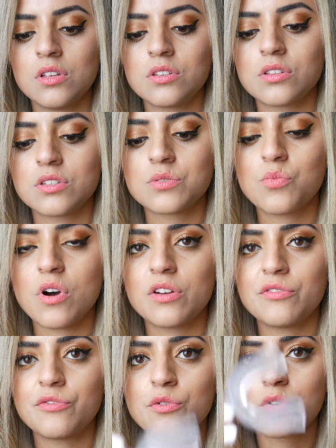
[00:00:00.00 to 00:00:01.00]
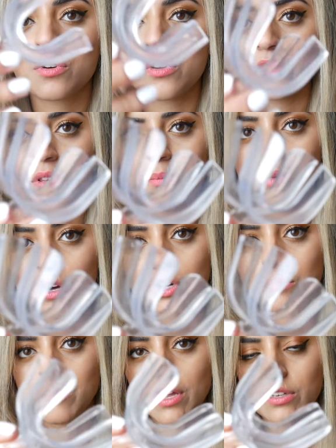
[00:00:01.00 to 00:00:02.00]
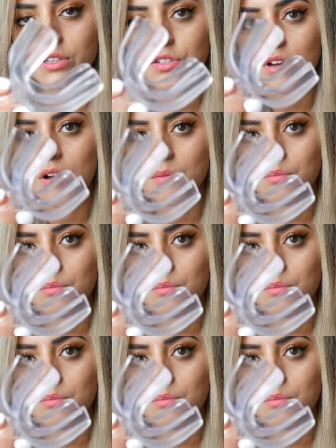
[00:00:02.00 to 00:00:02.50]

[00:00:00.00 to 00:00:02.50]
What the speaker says: There's one for the bottom and the top.